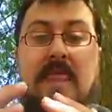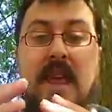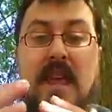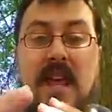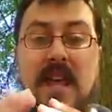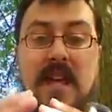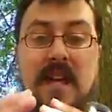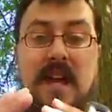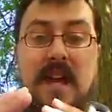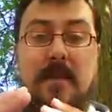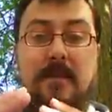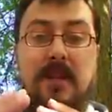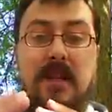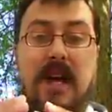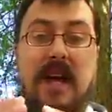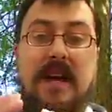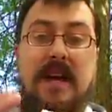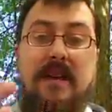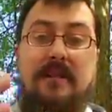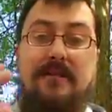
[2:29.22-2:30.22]
Then I
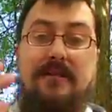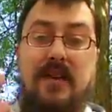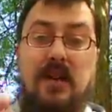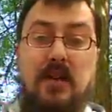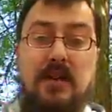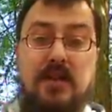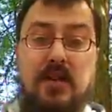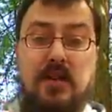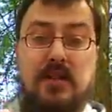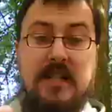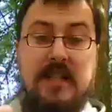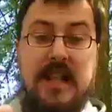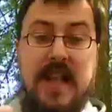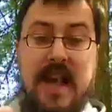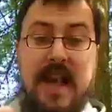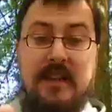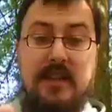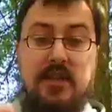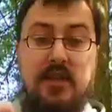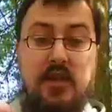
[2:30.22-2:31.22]
applied a filter to
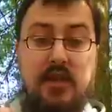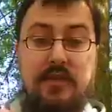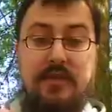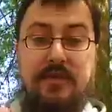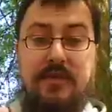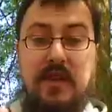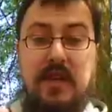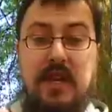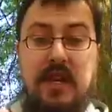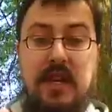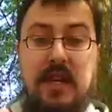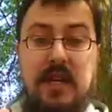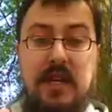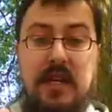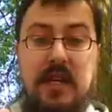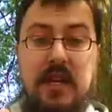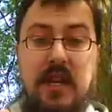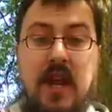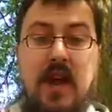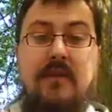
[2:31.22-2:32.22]
that new
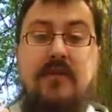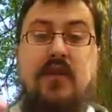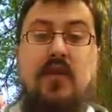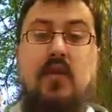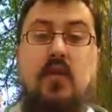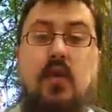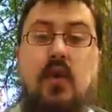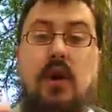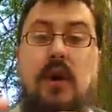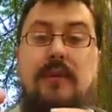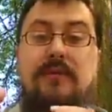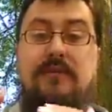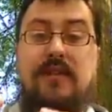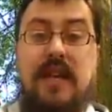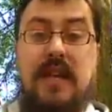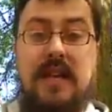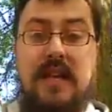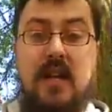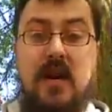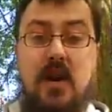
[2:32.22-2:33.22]
feed for the word
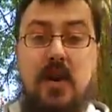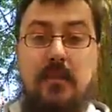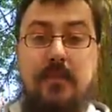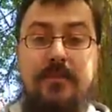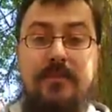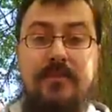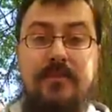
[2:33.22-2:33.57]
video.